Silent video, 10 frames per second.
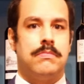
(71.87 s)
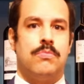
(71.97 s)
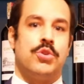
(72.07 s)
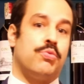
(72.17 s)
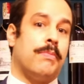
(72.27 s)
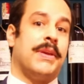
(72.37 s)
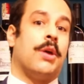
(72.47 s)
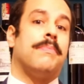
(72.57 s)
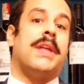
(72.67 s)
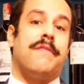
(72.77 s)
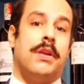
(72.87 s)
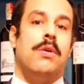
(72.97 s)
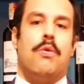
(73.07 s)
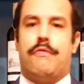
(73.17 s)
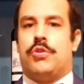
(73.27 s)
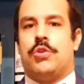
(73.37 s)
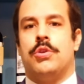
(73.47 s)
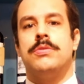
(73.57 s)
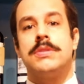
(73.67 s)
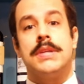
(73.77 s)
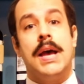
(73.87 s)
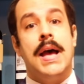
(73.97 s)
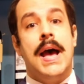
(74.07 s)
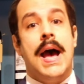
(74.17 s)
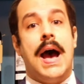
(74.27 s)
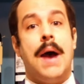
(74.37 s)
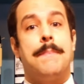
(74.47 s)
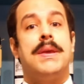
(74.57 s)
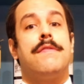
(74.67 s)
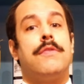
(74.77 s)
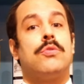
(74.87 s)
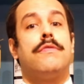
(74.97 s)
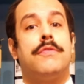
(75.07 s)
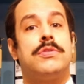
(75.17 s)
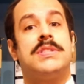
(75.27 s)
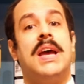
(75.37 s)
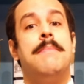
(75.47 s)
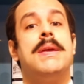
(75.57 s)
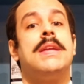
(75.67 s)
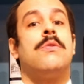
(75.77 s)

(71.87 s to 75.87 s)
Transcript: which will become Tavel over the years, appear for the first time in